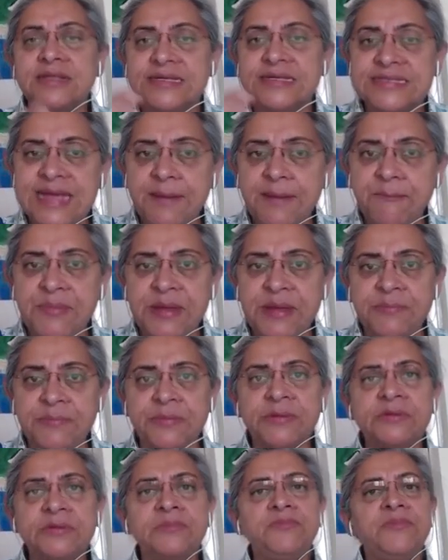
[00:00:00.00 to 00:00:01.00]
the same
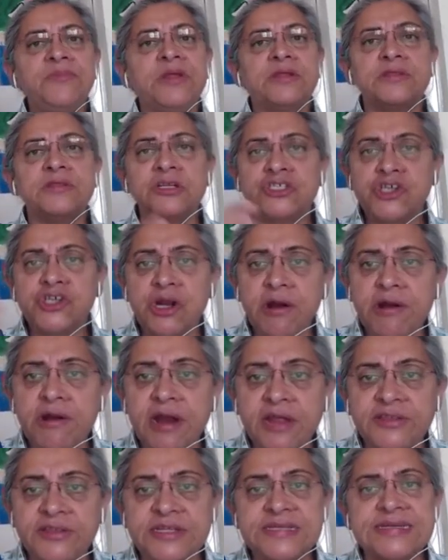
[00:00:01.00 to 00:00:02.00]
people, the
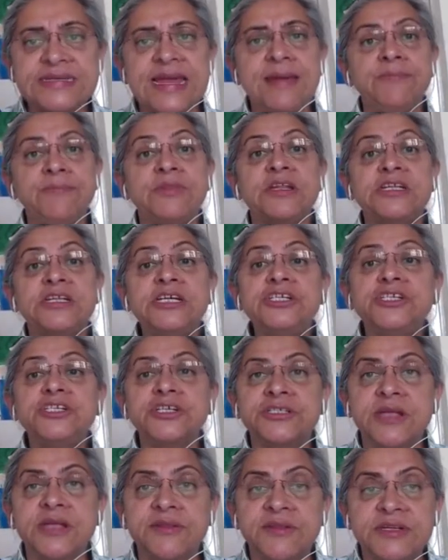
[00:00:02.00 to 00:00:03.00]
children are the same, the
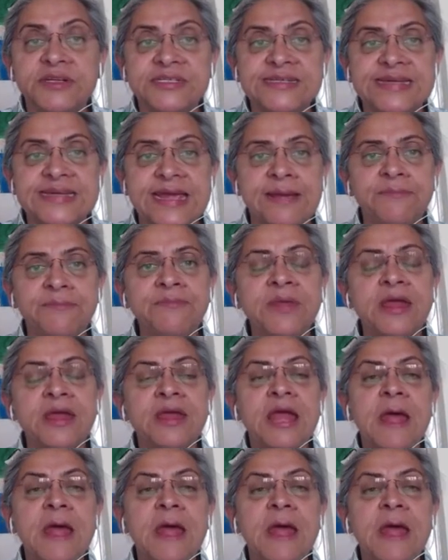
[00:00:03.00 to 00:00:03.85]
teachers are the same.